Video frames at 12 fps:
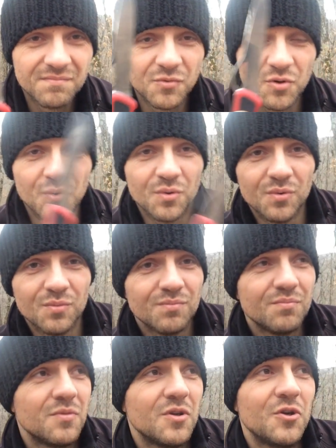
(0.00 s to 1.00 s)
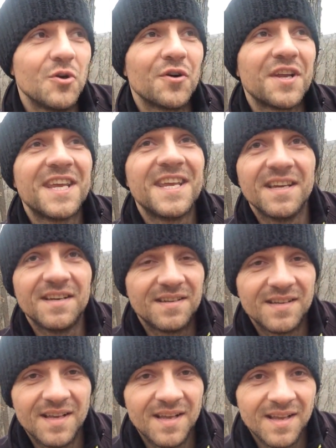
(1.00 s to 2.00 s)
to your kit,
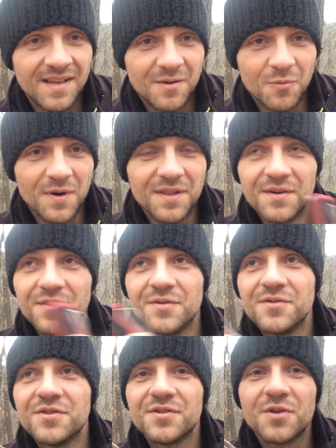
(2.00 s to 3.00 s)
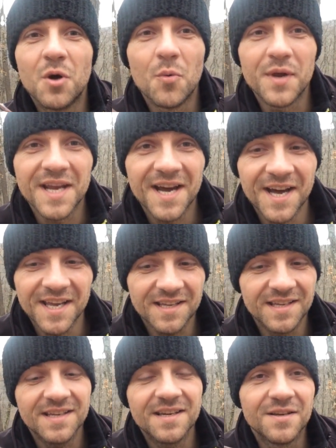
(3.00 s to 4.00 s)
whether you're just going
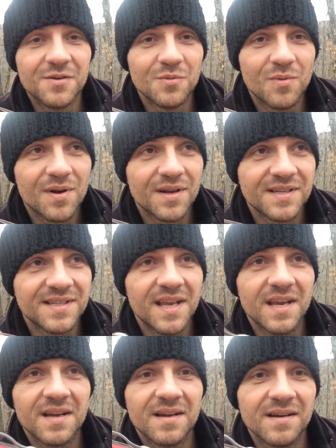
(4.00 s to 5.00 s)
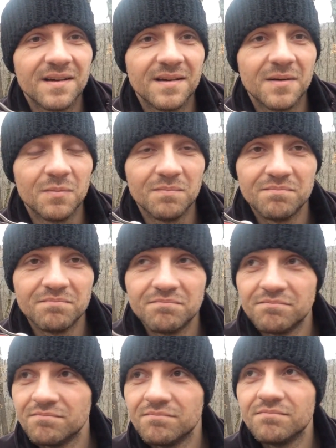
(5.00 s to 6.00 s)
hiking and you want to take a
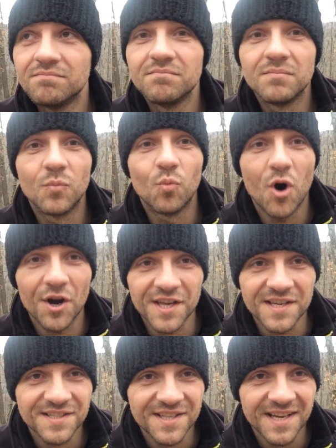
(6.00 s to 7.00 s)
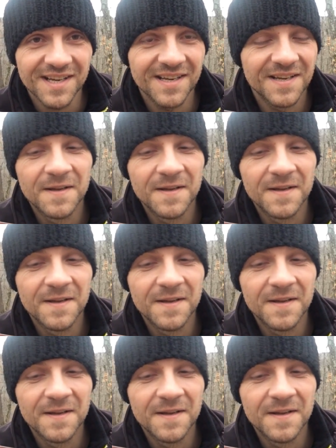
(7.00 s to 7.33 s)
walking stick,